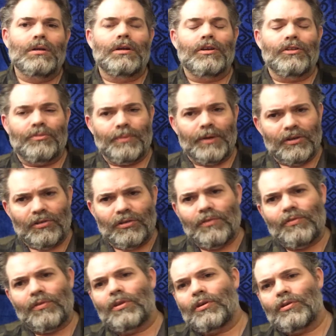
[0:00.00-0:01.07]
especially
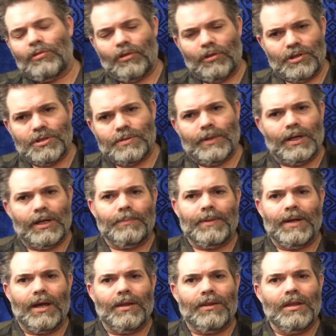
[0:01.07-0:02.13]
for those on the shamanic
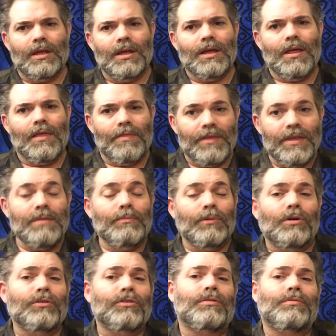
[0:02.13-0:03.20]
path, the
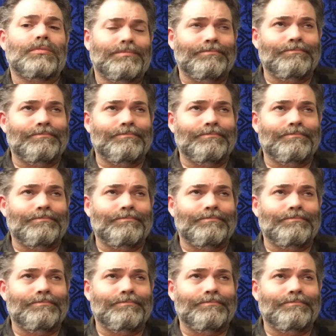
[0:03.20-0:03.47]
most